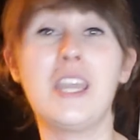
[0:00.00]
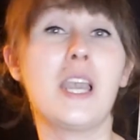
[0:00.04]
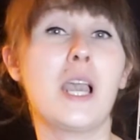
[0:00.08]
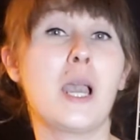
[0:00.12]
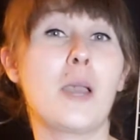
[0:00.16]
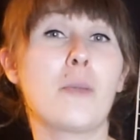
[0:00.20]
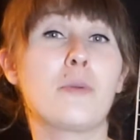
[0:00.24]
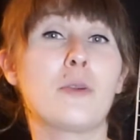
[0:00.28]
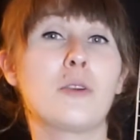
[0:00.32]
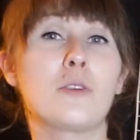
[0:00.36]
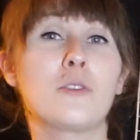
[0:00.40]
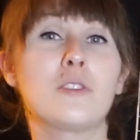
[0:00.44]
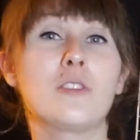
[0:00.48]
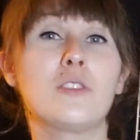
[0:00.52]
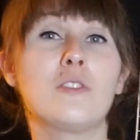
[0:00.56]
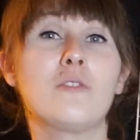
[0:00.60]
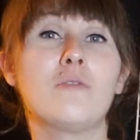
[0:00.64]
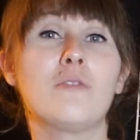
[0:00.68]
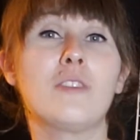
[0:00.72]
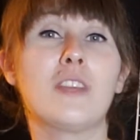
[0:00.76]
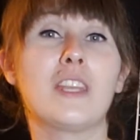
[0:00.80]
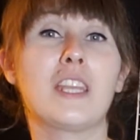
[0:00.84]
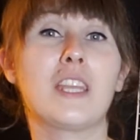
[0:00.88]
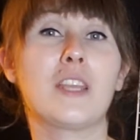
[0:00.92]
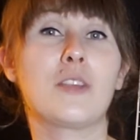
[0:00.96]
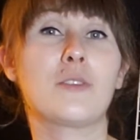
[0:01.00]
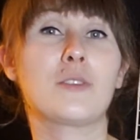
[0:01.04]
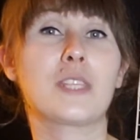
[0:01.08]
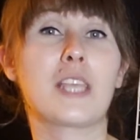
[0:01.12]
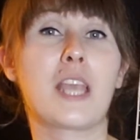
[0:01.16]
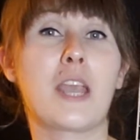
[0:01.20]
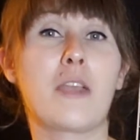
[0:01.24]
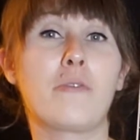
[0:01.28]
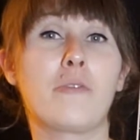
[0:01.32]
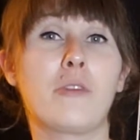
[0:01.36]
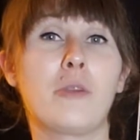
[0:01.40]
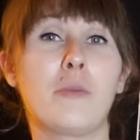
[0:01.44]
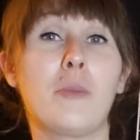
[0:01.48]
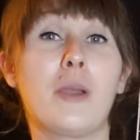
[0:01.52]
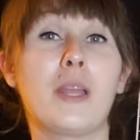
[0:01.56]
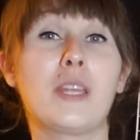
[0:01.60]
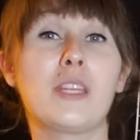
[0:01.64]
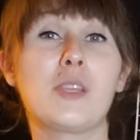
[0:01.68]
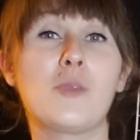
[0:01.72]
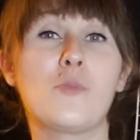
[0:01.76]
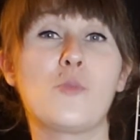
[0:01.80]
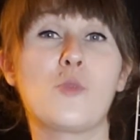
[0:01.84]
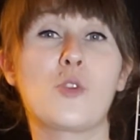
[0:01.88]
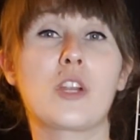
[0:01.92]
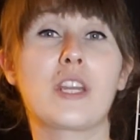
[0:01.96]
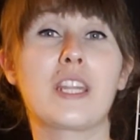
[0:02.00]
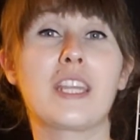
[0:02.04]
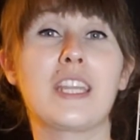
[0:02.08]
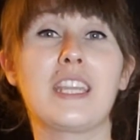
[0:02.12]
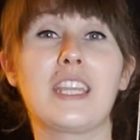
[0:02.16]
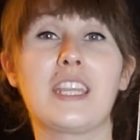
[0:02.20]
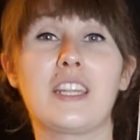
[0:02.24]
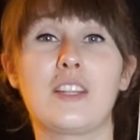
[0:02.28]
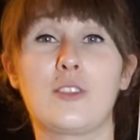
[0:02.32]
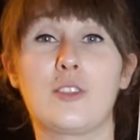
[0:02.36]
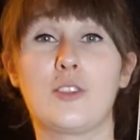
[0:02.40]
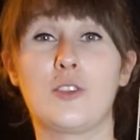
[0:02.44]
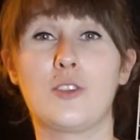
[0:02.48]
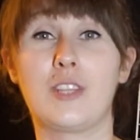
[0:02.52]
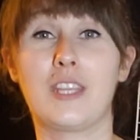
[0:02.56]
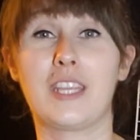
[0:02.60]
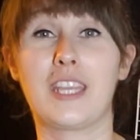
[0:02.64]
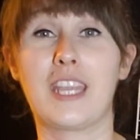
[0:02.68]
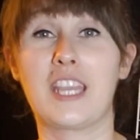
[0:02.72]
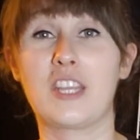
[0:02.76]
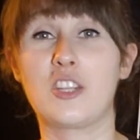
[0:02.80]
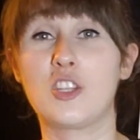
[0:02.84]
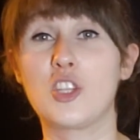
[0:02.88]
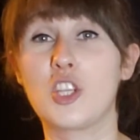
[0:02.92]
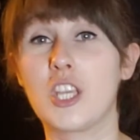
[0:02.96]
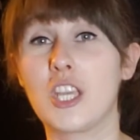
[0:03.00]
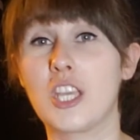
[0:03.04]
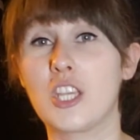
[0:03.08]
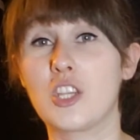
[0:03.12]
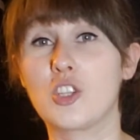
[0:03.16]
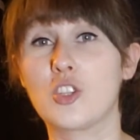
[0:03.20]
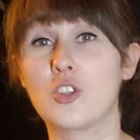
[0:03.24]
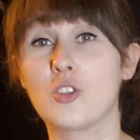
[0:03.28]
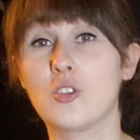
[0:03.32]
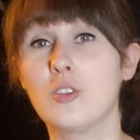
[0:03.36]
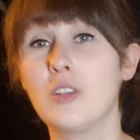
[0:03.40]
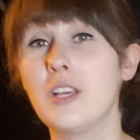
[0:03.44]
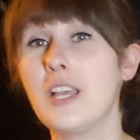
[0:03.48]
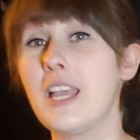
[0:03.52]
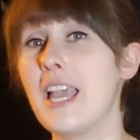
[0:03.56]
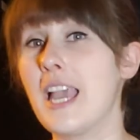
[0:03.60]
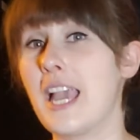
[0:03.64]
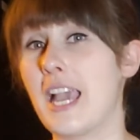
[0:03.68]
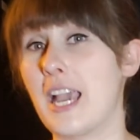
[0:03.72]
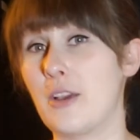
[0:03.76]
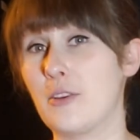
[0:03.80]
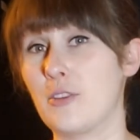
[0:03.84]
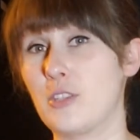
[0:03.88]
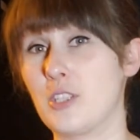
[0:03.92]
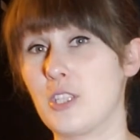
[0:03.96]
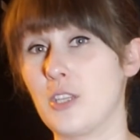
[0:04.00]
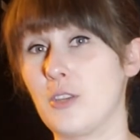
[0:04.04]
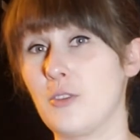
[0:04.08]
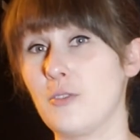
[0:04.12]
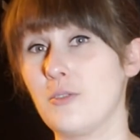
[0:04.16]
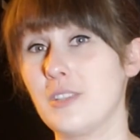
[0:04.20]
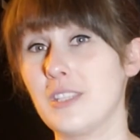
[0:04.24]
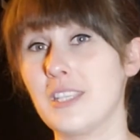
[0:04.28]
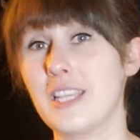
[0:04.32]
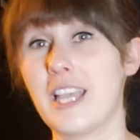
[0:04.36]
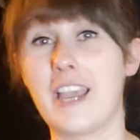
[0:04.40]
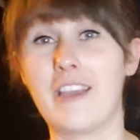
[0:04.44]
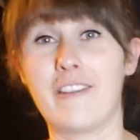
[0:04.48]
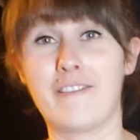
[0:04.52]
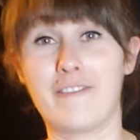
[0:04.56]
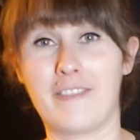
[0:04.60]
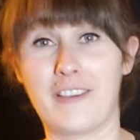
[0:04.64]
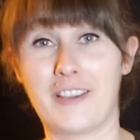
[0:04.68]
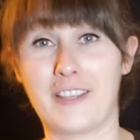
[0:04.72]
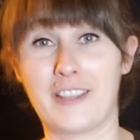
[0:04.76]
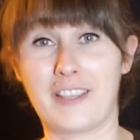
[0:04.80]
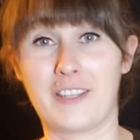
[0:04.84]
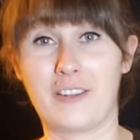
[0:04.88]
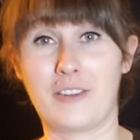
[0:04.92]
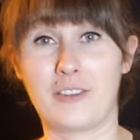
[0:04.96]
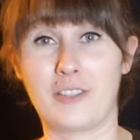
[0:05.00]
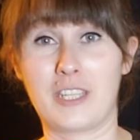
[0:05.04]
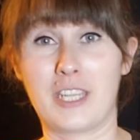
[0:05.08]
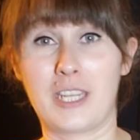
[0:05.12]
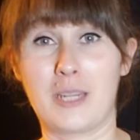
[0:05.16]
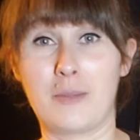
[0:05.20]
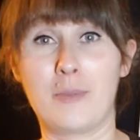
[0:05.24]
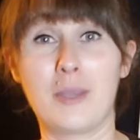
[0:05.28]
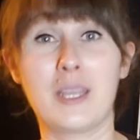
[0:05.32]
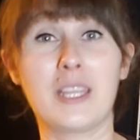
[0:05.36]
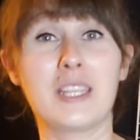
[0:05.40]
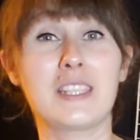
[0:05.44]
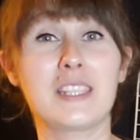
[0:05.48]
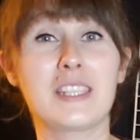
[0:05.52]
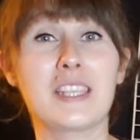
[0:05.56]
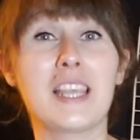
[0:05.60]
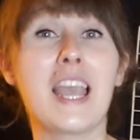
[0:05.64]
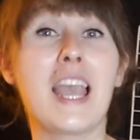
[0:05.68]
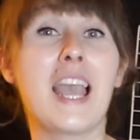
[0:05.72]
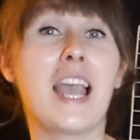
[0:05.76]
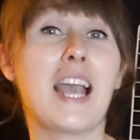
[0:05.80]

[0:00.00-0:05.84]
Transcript: I post new videos every Monday morning, including educational, how-tos, and fun little tidbits,